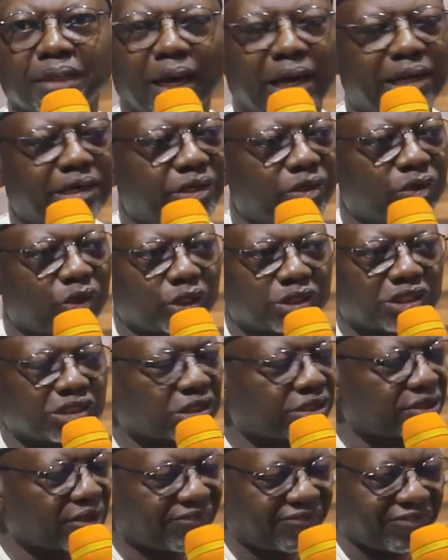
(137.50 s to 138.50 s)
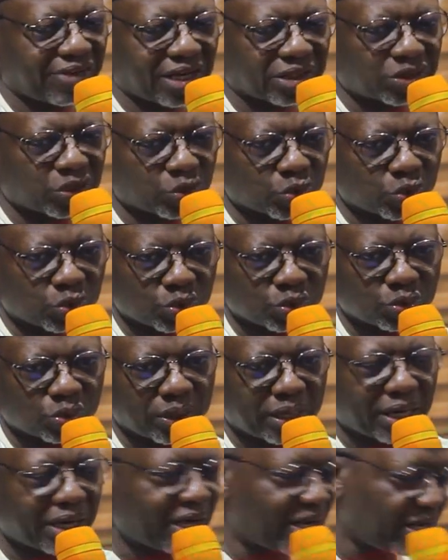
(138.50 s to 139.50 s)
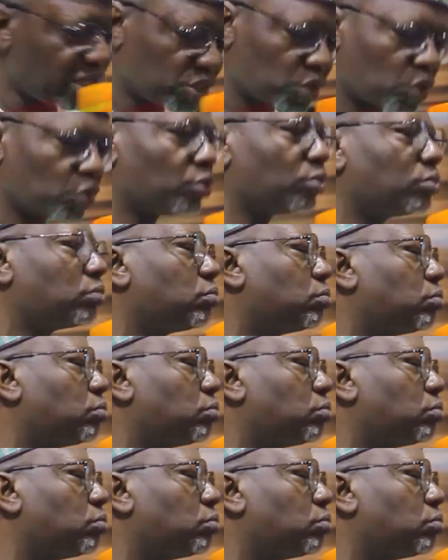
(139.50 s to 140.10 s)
I did not refer to any zone,